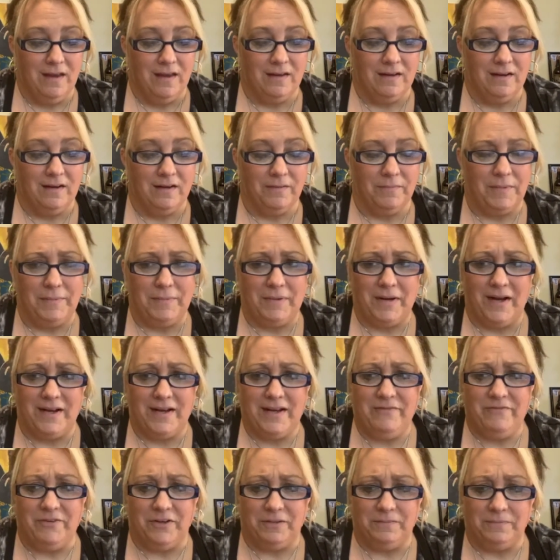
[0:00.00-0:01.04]
or maybe not
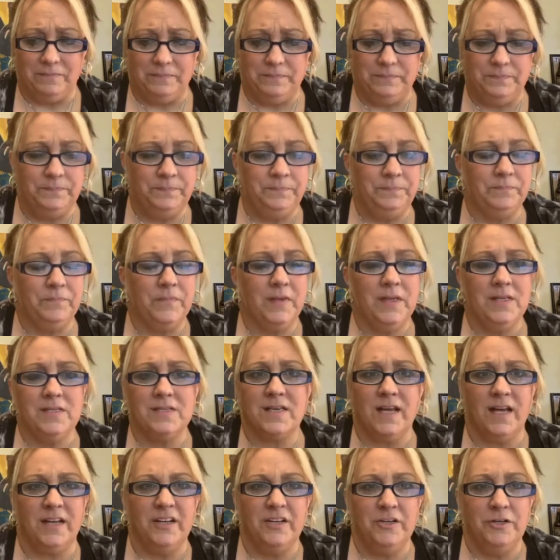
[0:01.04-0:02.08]
even, he's
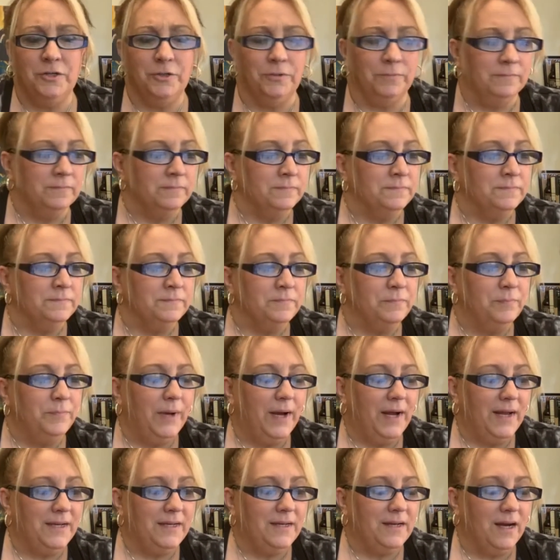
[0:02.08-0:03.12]
kind of new,
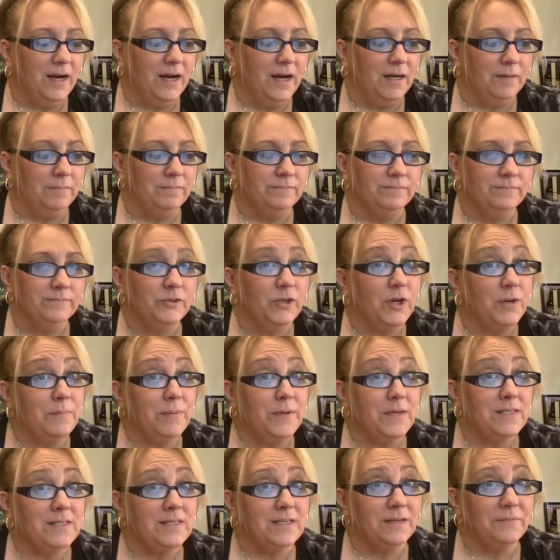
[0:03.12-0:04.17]
but great
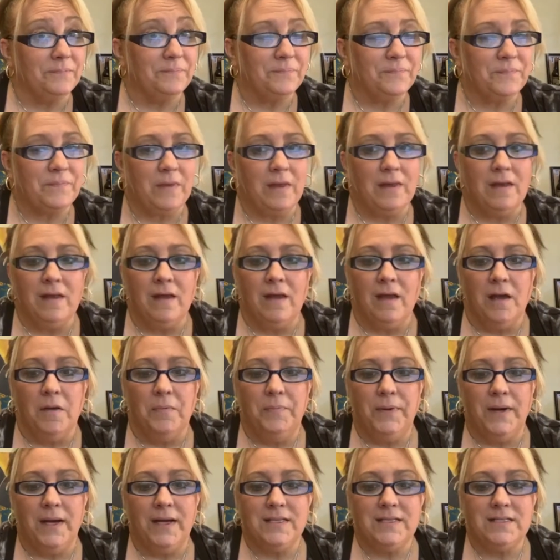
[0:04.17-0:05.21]
pizza.
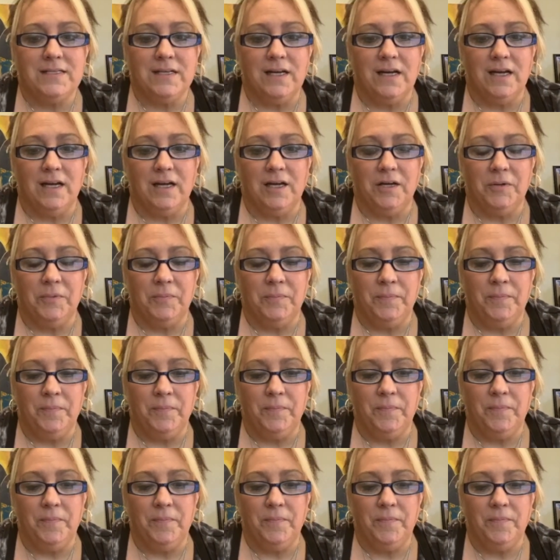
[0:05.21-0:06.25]
But,
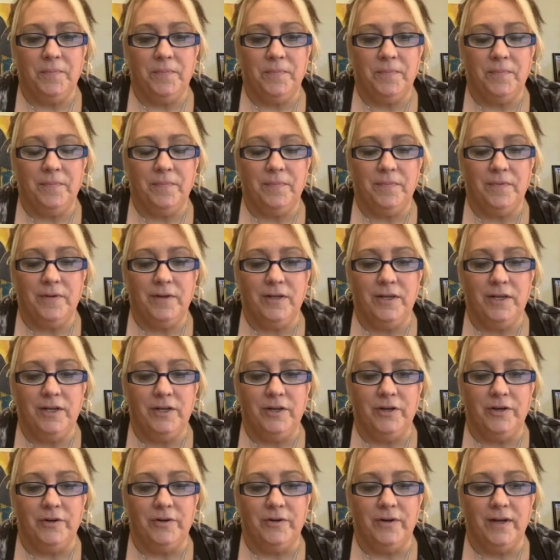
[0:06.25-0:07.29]
you
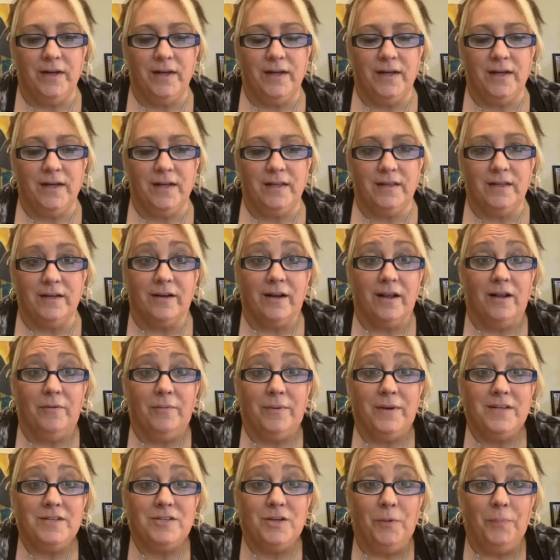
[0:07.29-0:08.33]
know,
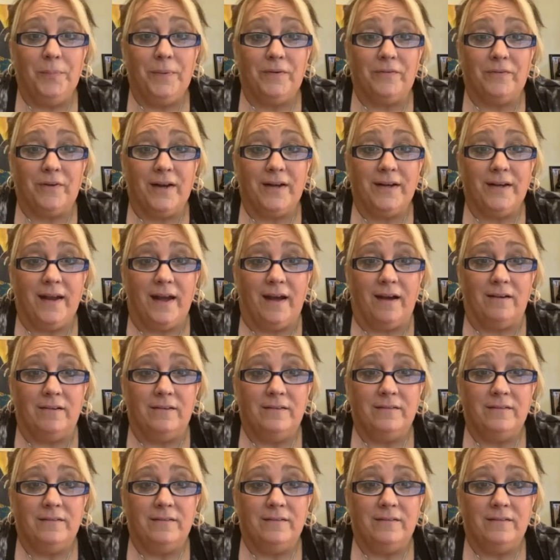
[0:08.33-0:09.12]
nobody's open right now.